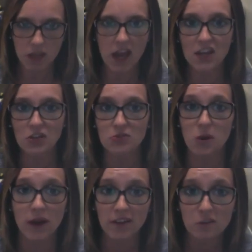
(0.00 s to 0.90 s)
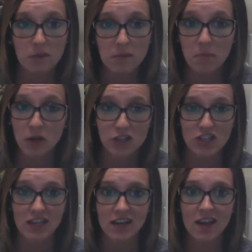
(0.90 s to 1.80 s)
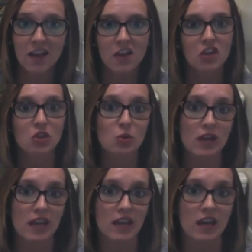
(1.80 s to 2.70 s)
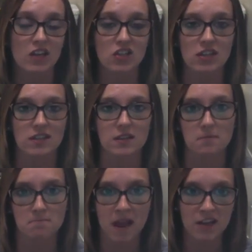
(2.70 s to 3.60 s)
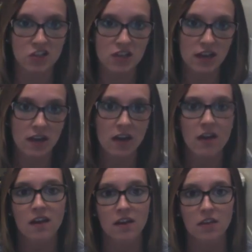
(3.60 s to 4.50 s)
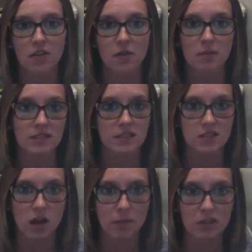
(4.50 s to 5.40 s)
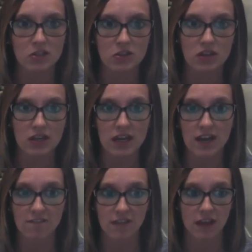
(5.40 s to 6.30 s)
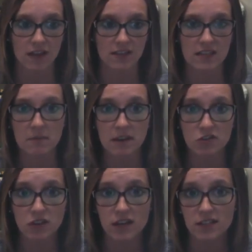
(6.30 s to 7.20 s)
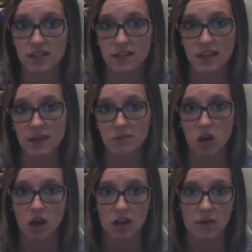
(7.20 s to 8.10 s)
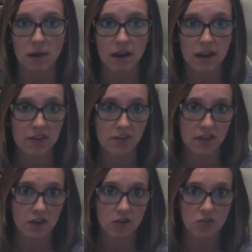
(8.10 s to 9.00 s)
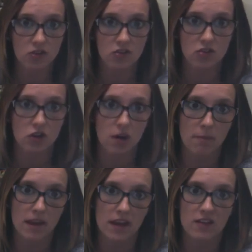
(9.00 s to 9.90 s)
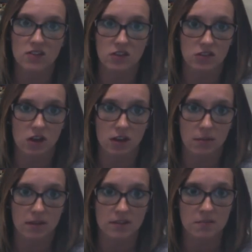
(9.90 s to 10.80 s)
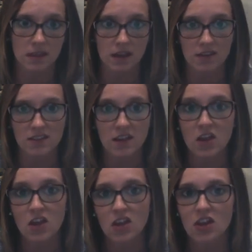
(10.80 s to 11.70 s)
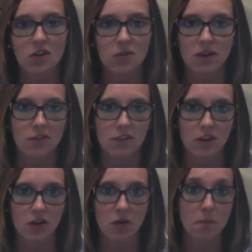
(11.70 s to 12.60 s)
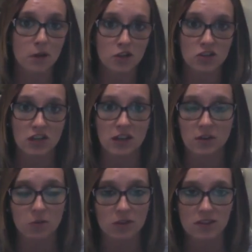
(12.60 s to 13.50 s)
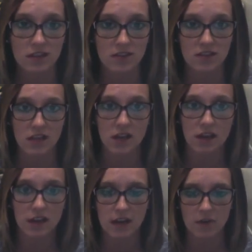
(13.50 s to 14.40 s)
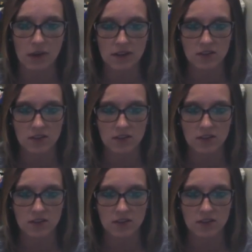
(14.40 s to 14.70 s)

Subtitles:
And you don't have to be pushy. You can just mention the business opportunity. If they seem interested, keep talking about it. If they don't, just drop it and start talking about something else. You don't want to feel pushy or salesy in any way.